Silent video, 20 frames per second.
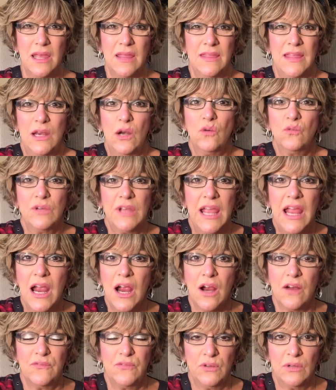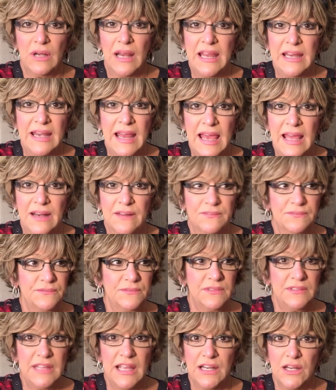They don't care if you lay down a
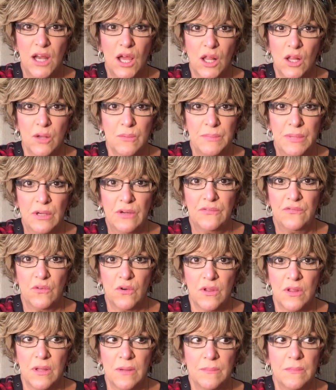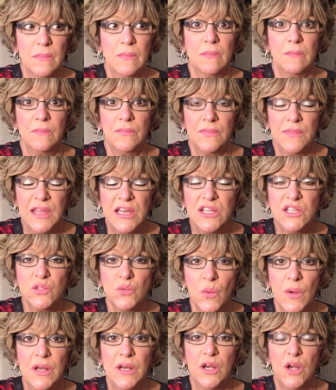$10 bill for them. They just
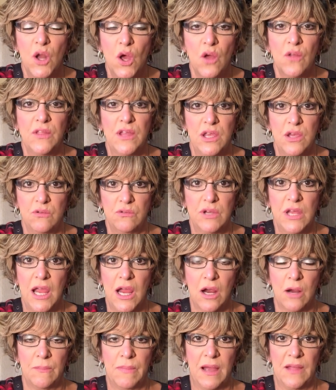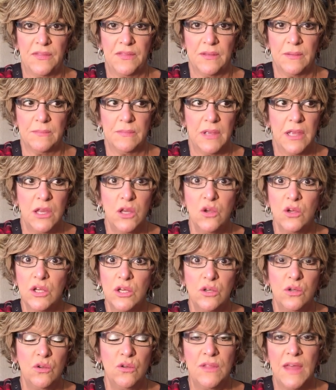want to know that you care about them. And you
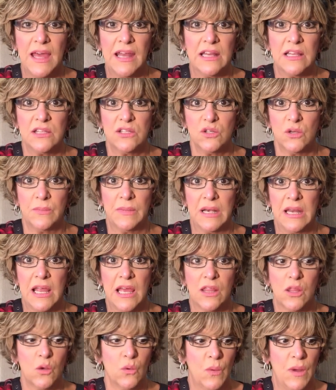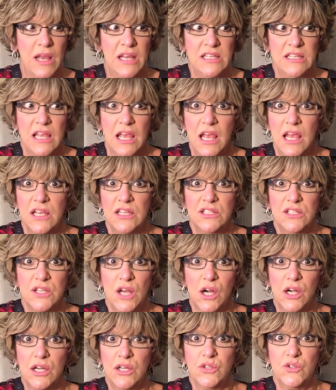can do that in so many other ways.
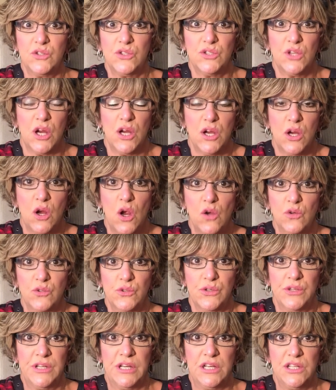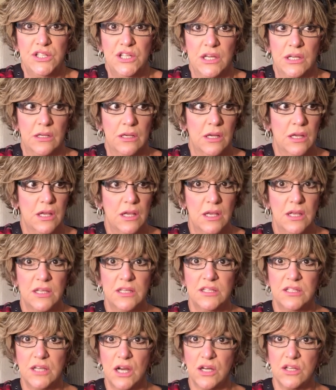Start a, start your own tradition.
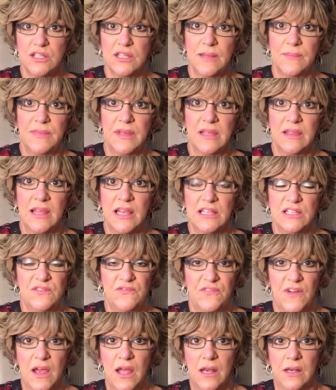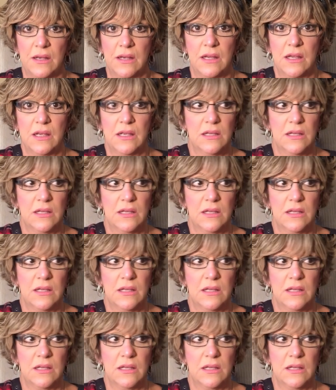Start something that's fun.